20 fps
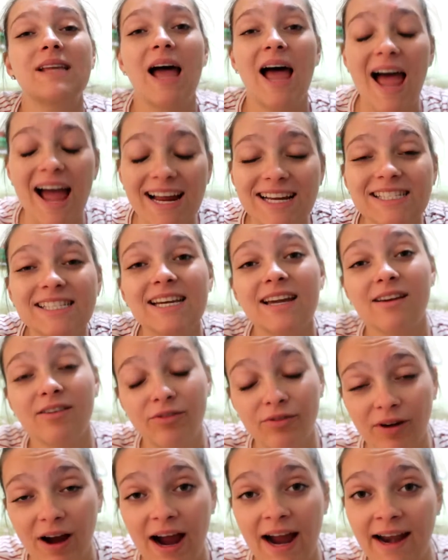hectic
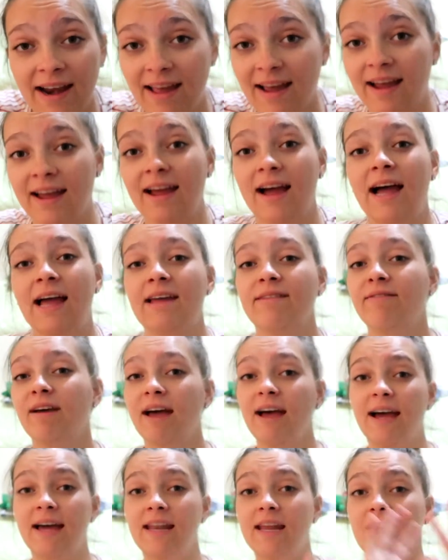Friday I've
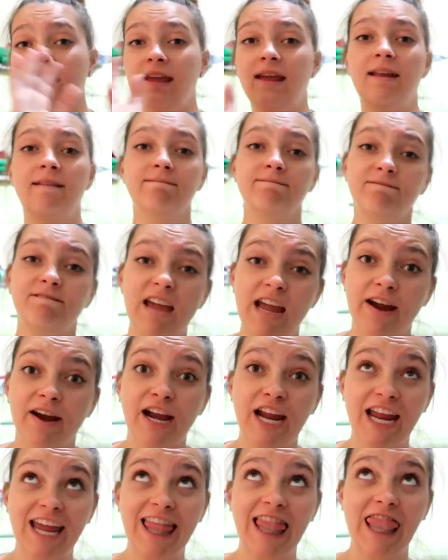had in a
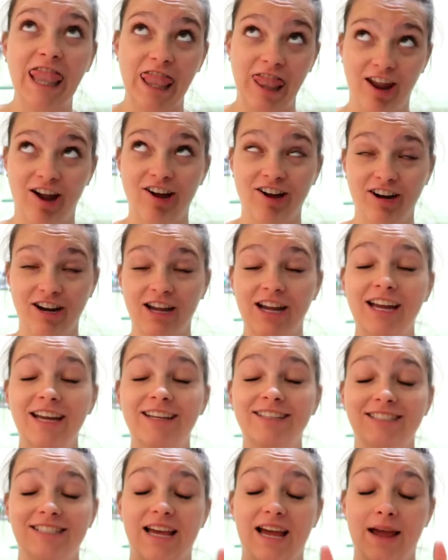very long
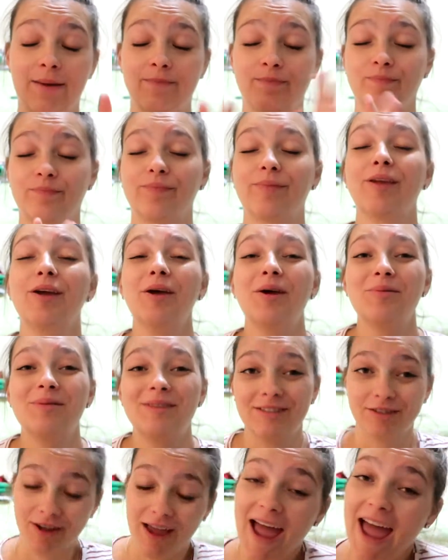time.
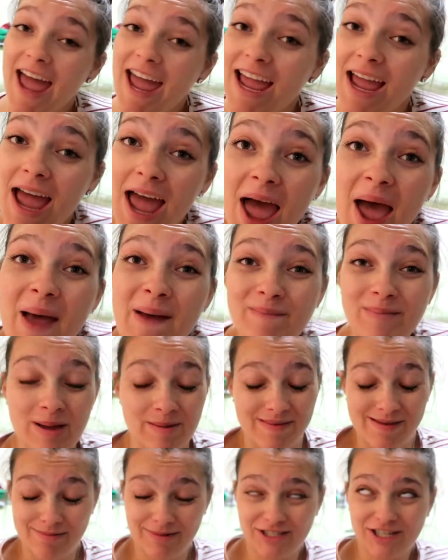It's okay. My
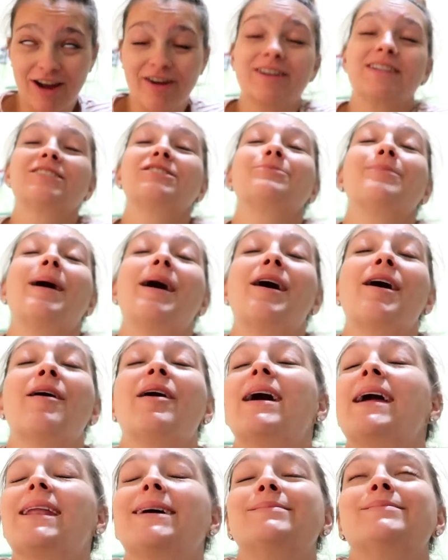baby shower's tomorrow
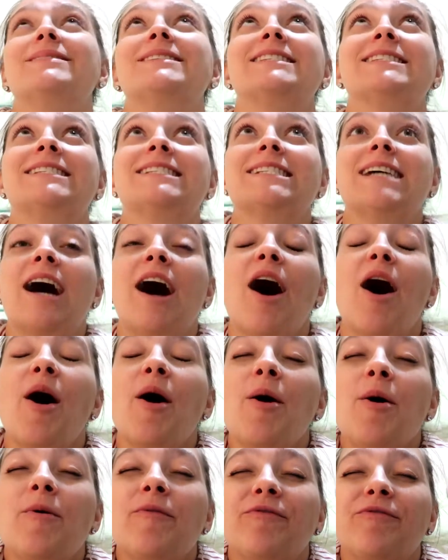and I'm
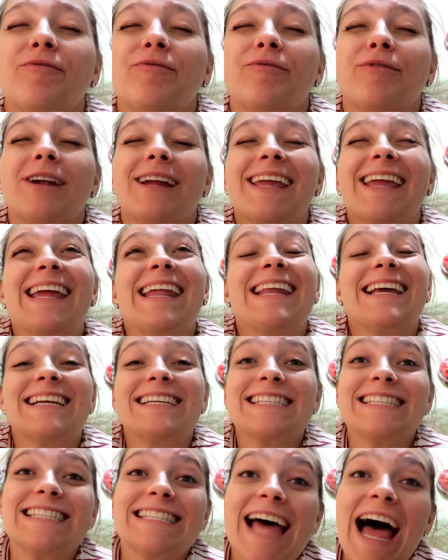so freaking
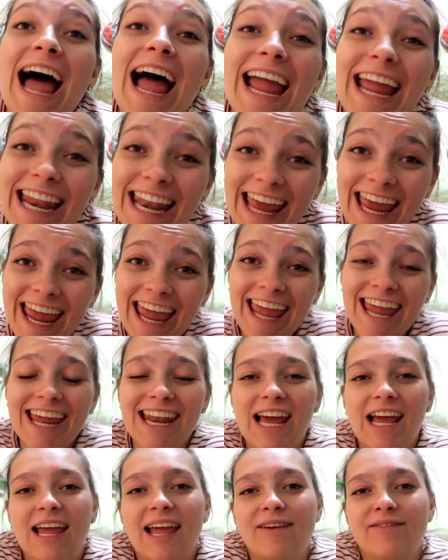excited.
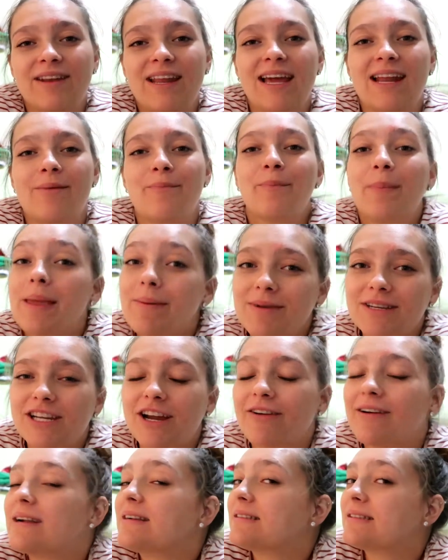I haven't had a baby
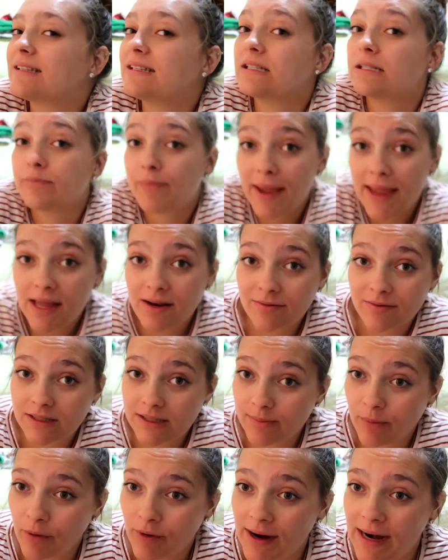shower since Peyton
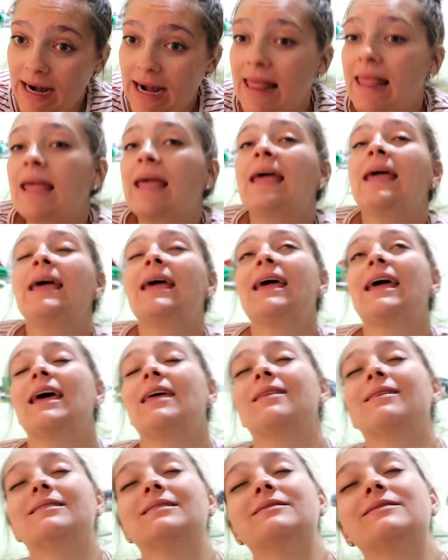was born,
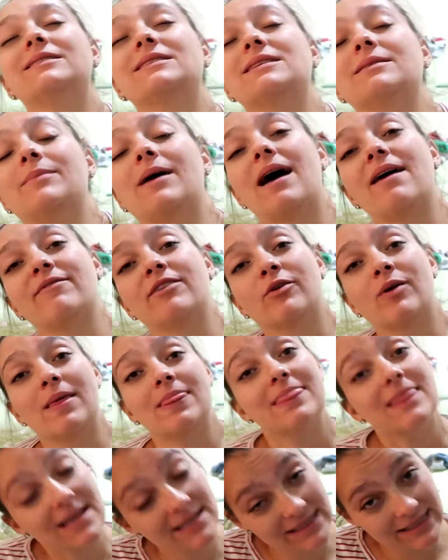and the only reason I'm having
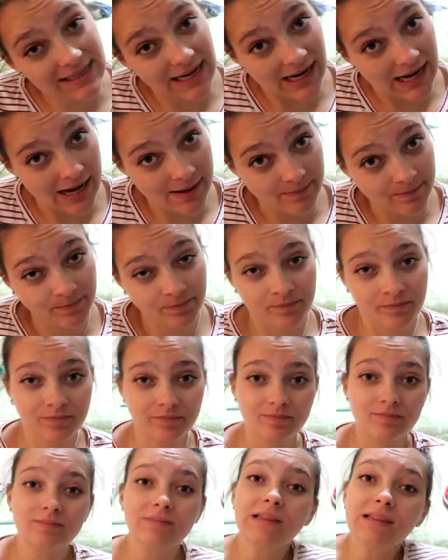one this time
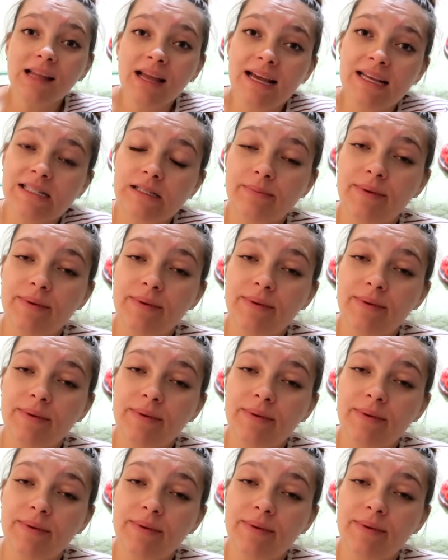is